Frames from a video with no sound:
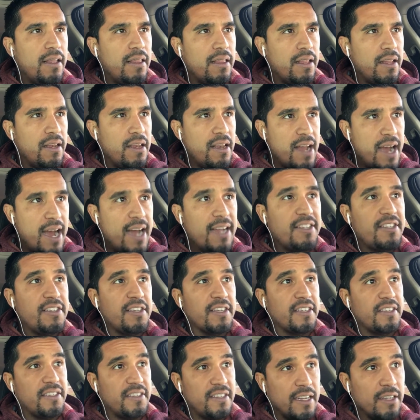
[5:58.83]
than not
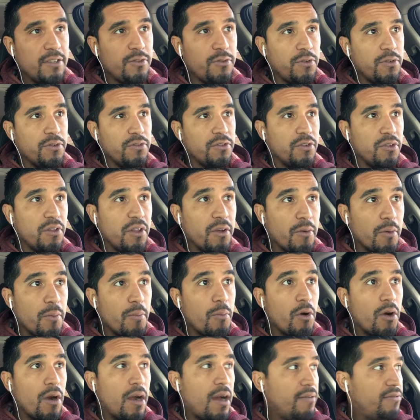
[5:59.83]
successful. So they were
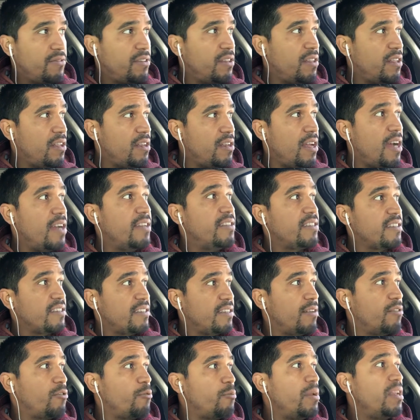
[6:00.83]
more often than not
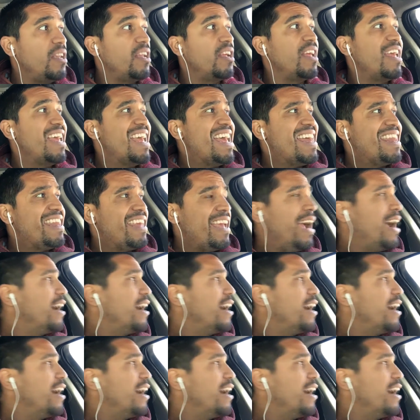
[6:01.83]
successful, meaning they